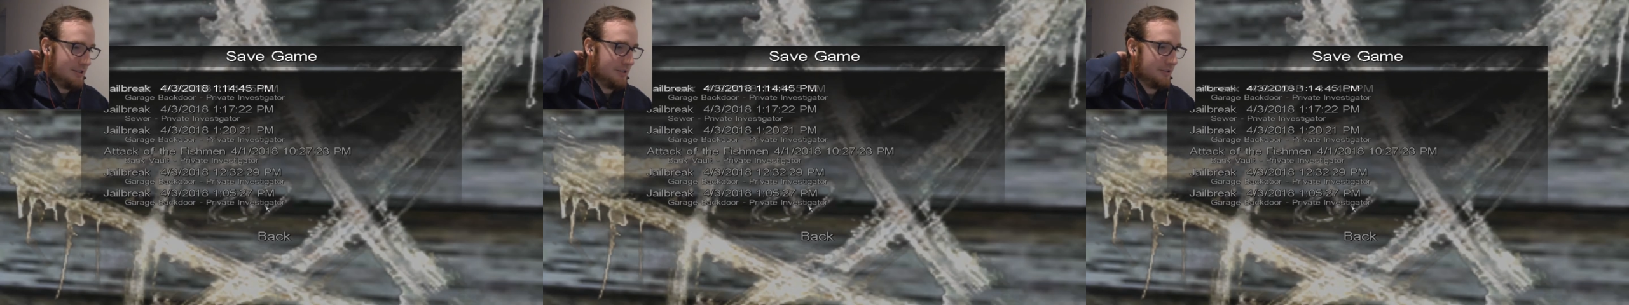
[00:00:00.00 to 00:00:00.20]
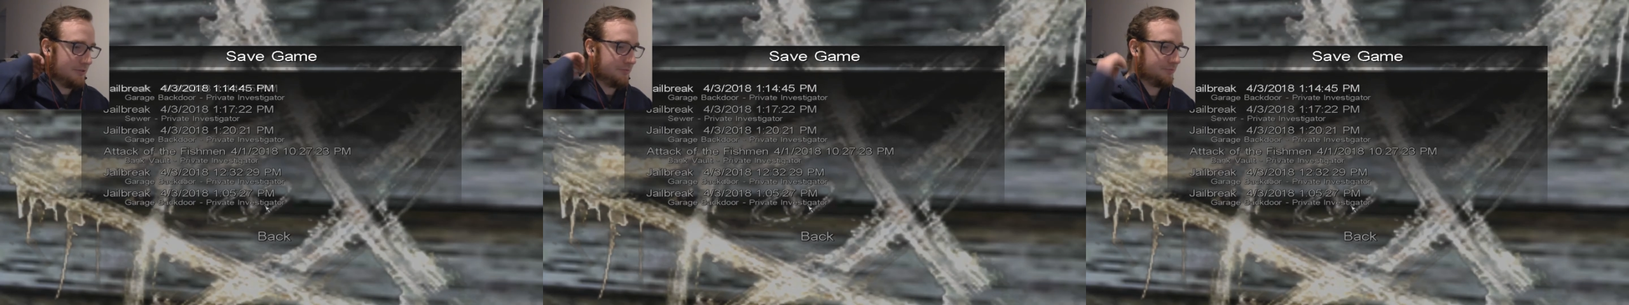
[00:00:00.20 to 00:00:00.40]

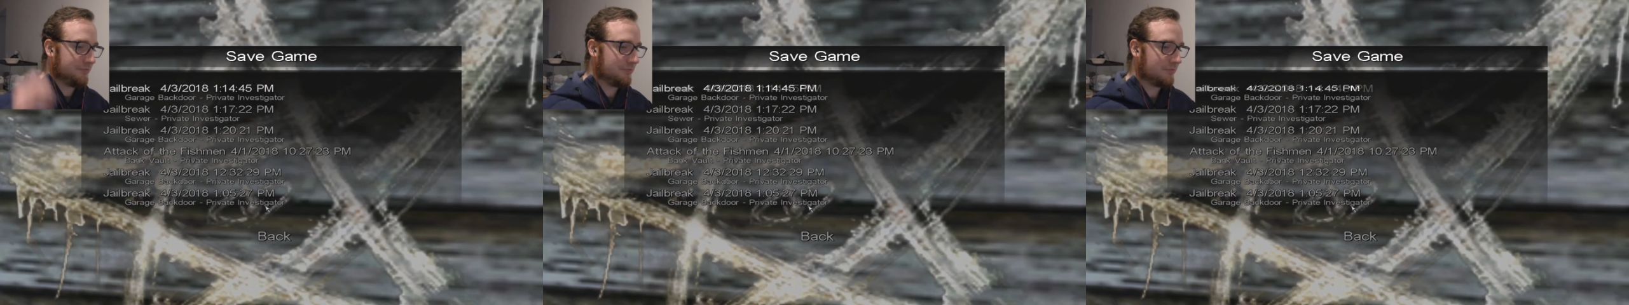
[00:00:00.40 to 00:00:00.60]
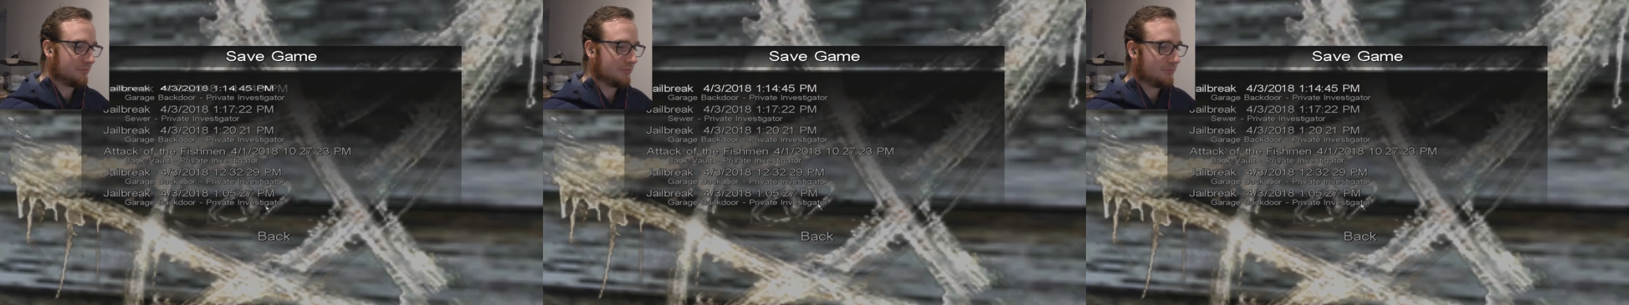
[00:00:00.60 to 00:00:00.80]

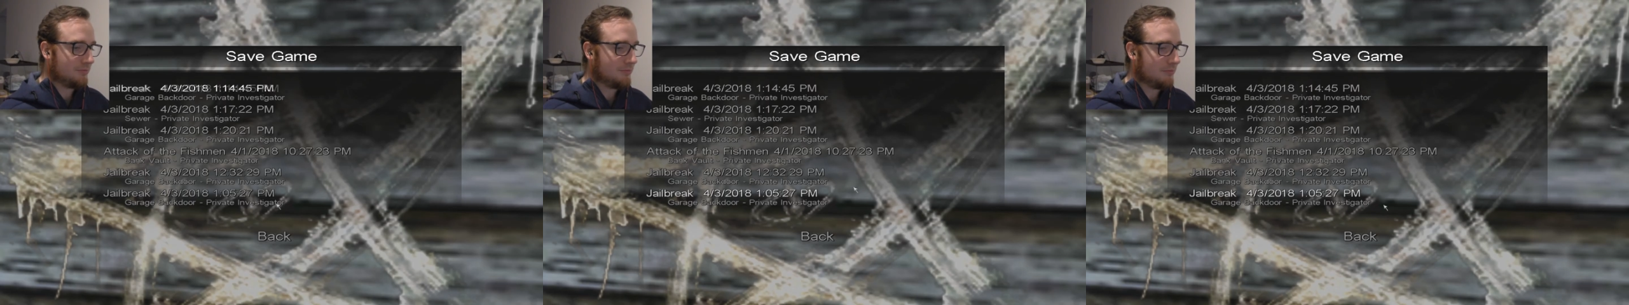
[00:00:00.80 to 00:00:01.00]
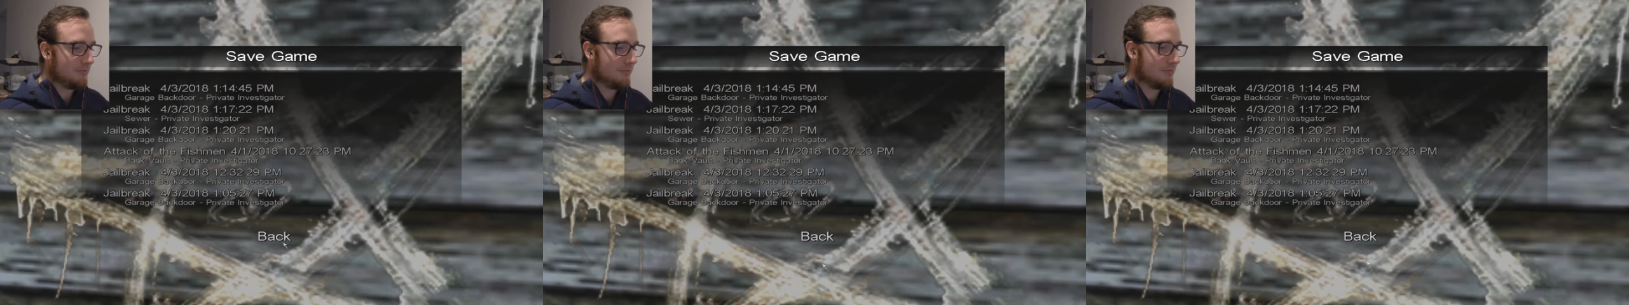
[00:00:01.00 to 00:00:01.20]

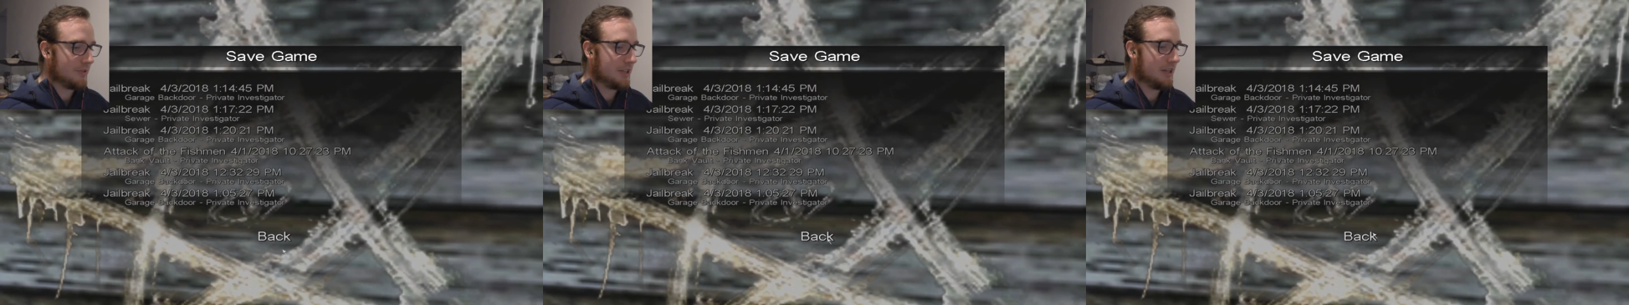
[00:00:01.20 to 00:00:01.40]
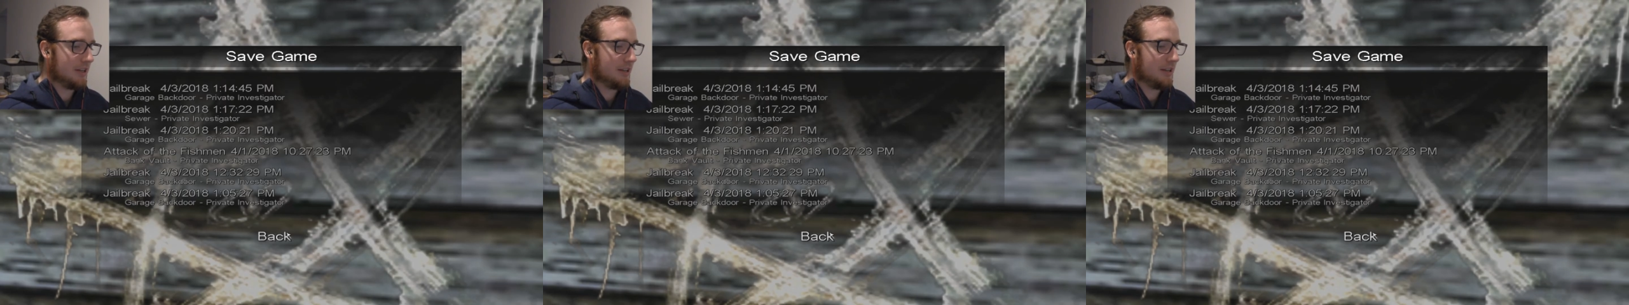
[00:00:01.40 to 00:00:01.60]

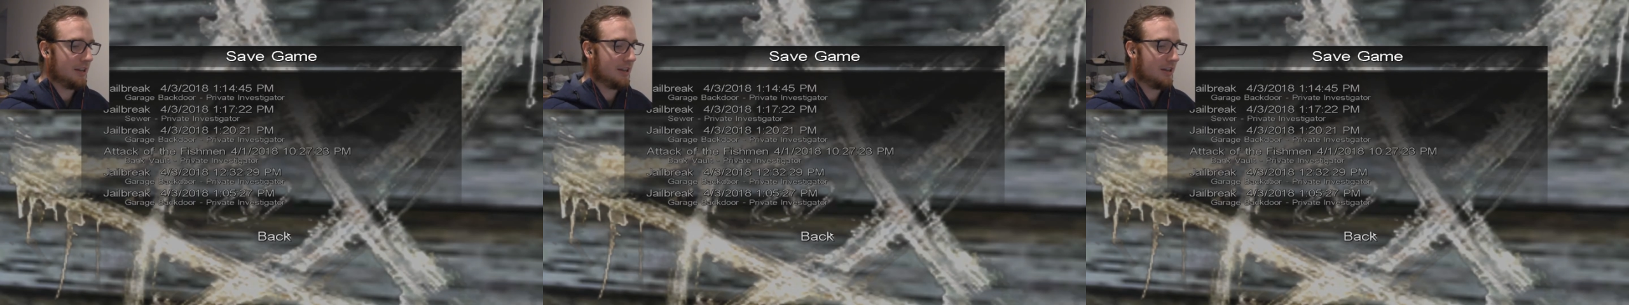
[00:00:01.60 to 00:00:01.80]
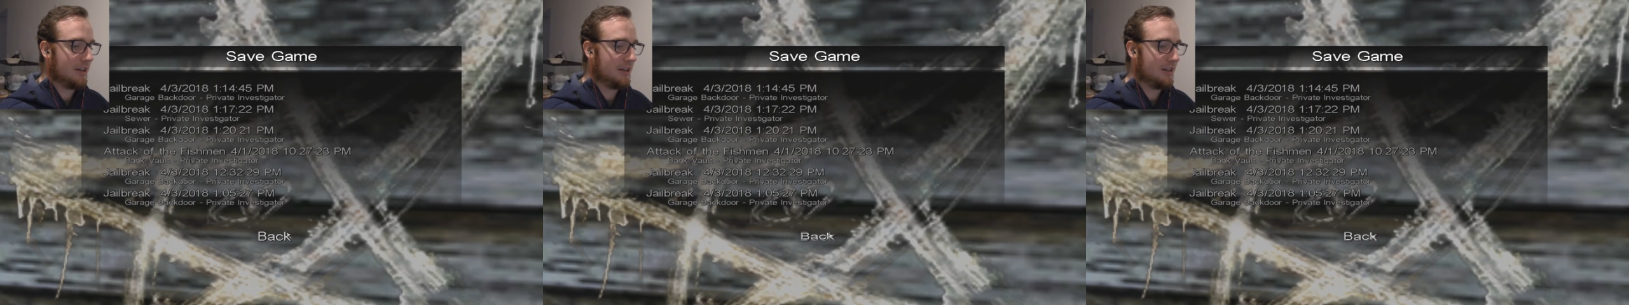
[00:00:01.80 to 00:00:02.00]

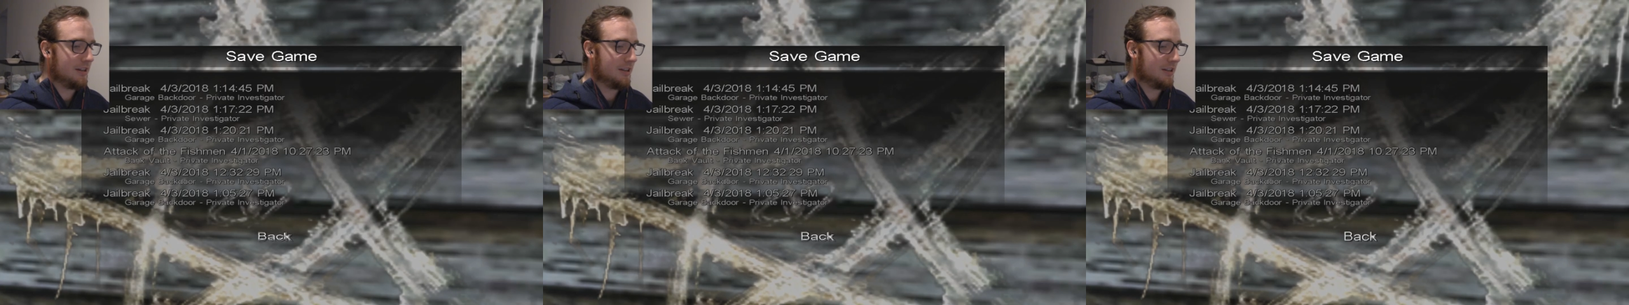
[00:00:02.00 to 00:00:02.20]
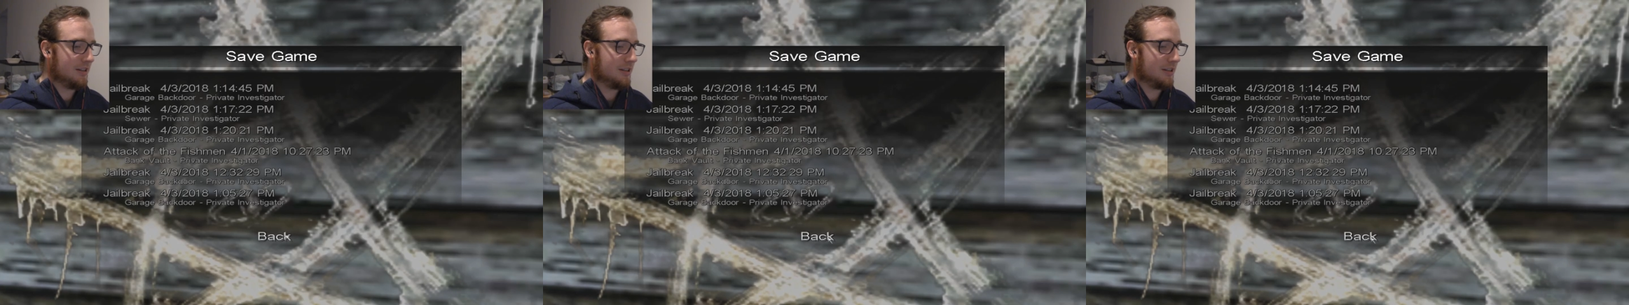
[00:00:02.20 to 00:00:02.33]
Nobody speaks.